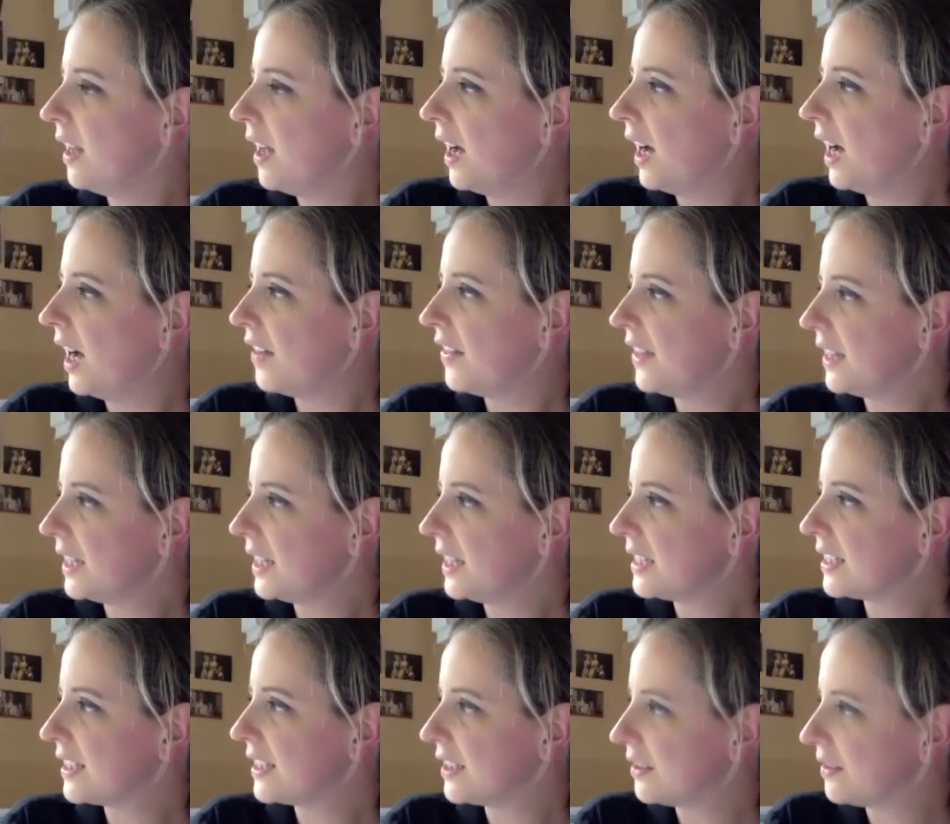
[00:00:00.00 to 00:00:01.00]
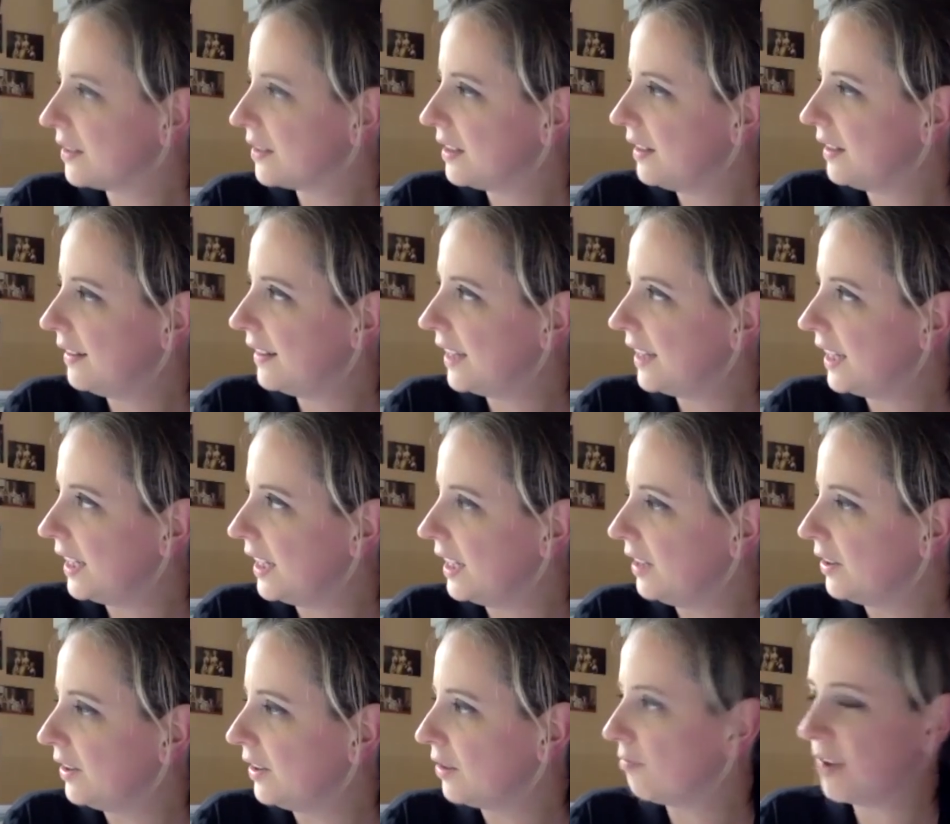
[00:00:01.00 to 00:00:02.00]
I think it's the
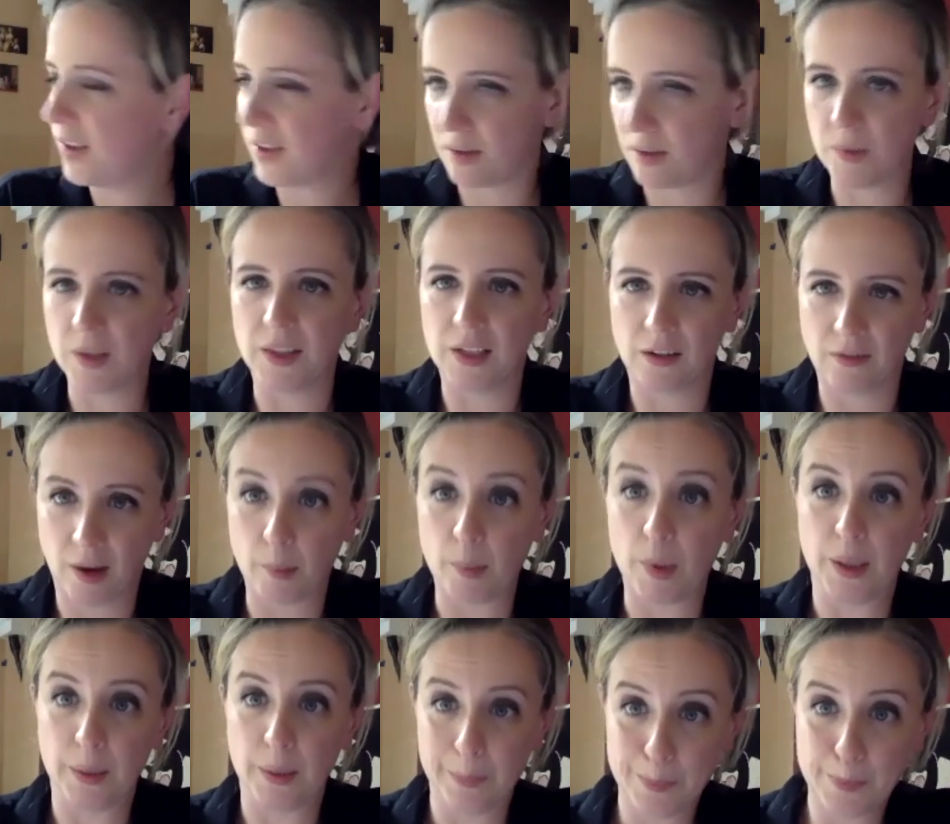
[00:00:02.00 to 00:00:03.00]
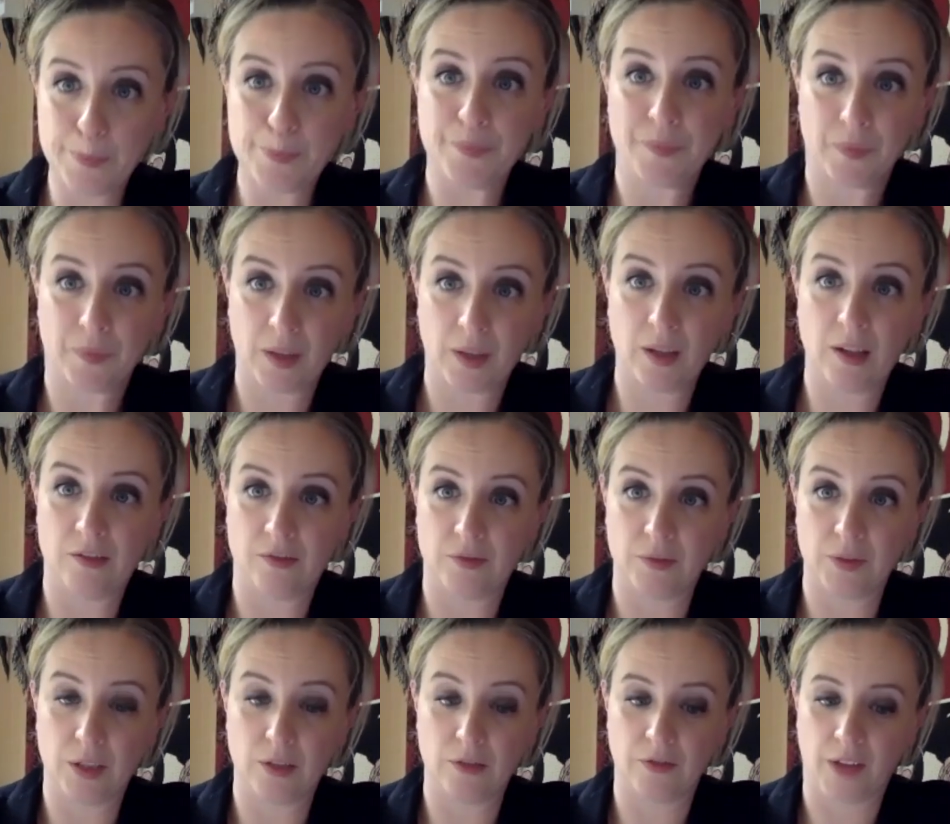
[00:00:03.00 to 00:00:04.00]
the the rhythm and the grammar of
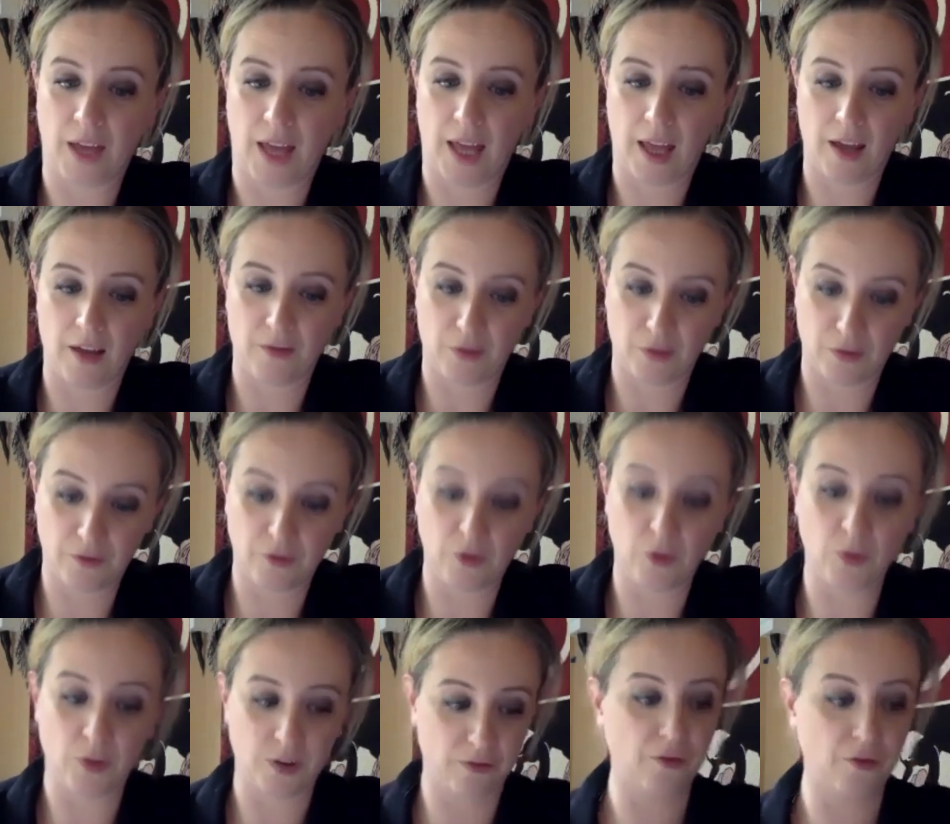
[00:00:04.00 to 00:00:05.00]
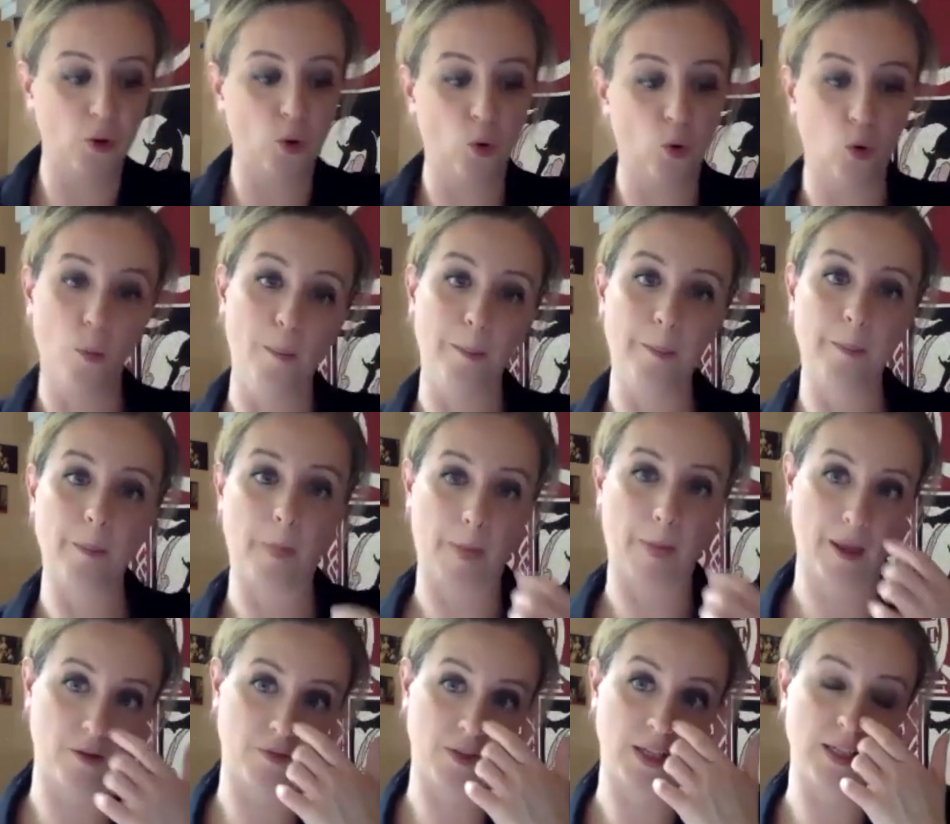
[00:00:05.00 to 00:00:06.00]
of, of the fo- the form
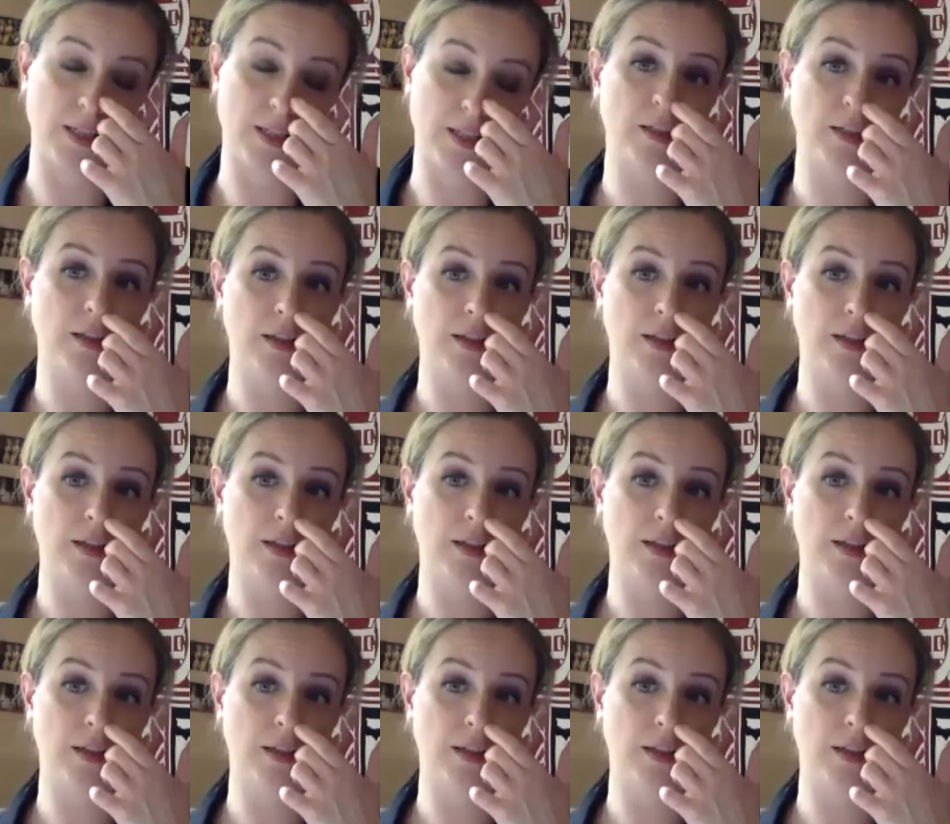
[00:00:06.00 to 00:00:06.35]
of it.